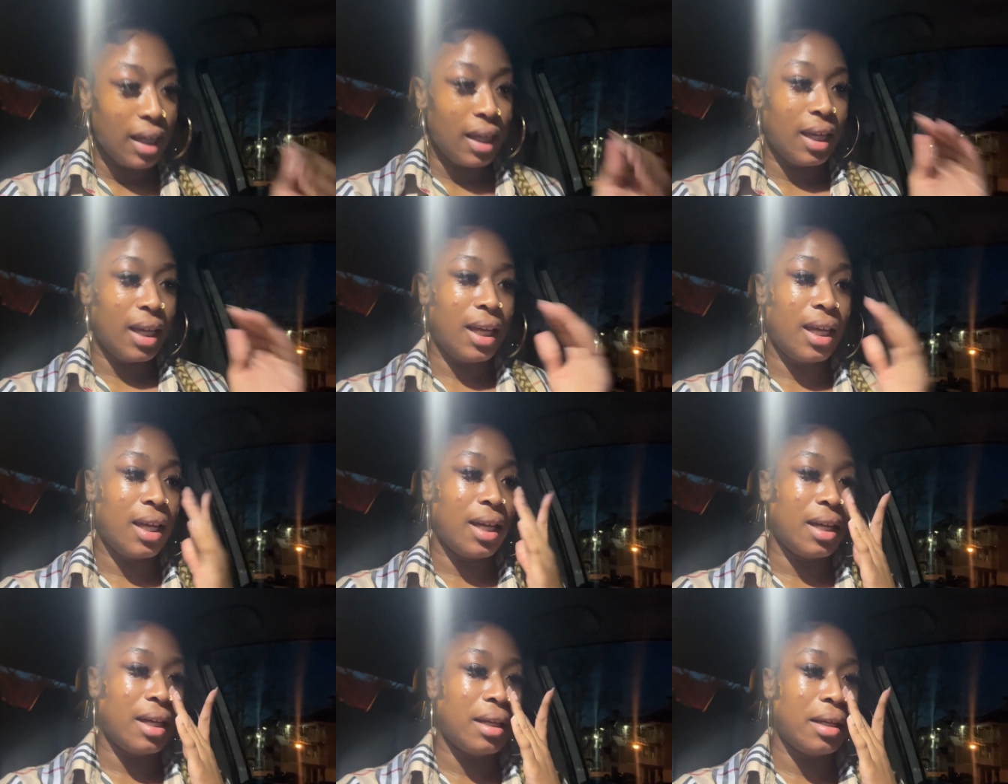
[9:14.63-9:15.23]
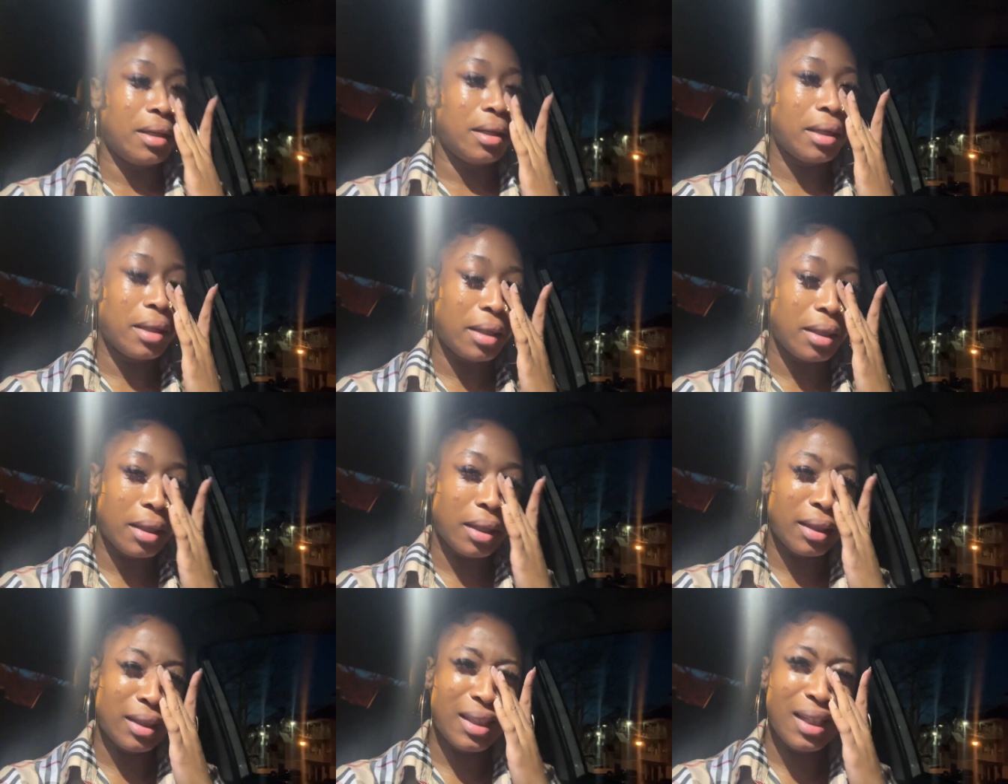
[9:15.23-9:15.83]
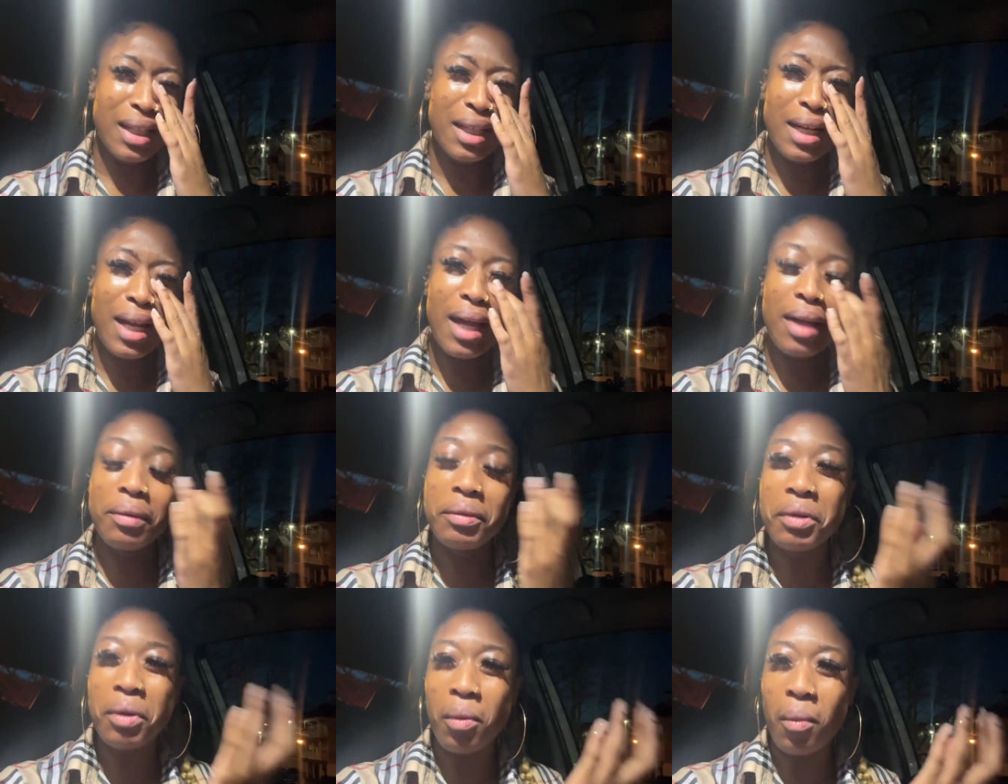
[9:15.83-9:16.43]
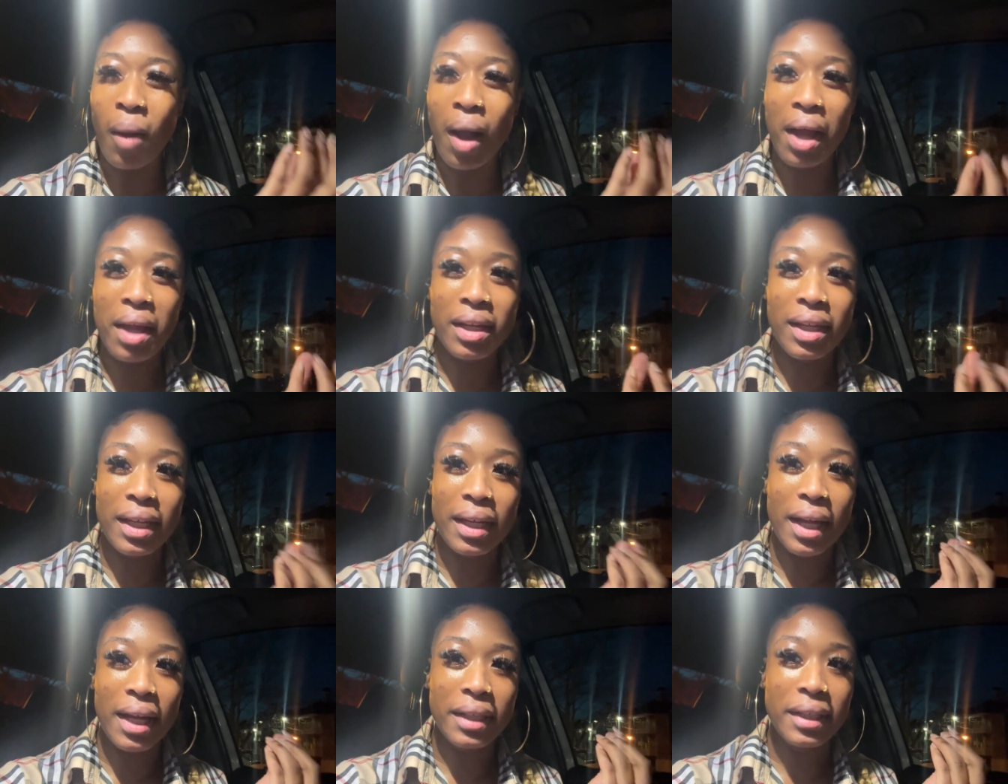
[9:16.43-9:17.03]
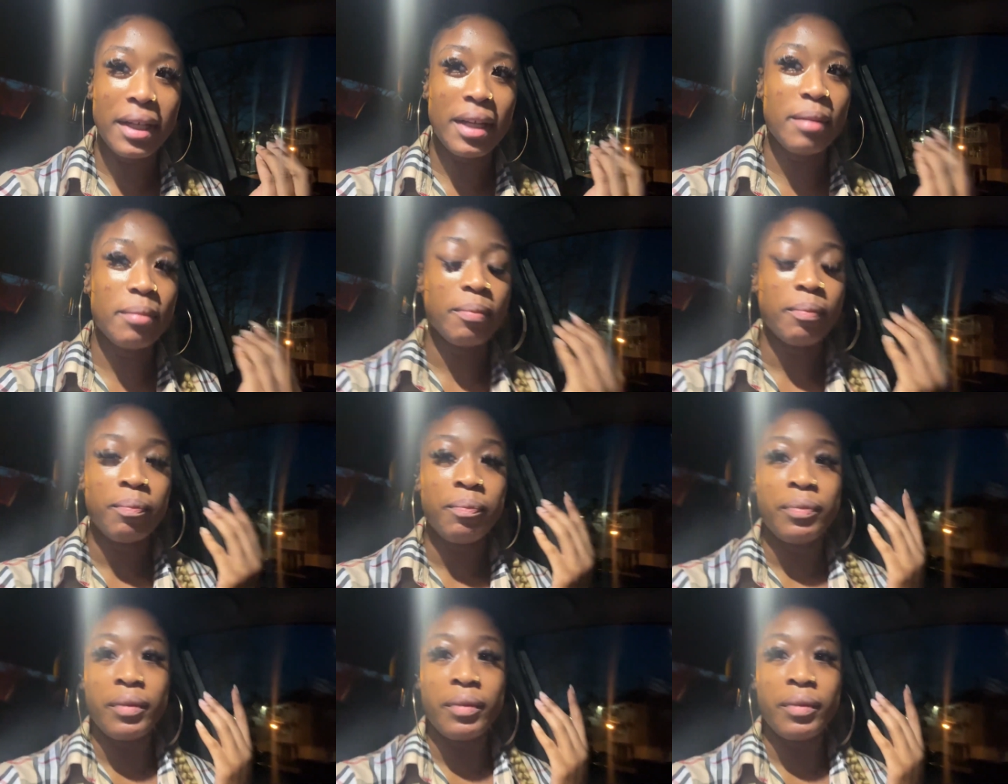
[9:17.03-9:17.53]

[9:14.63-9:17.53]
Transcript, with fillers: And then I don't know why, like I kept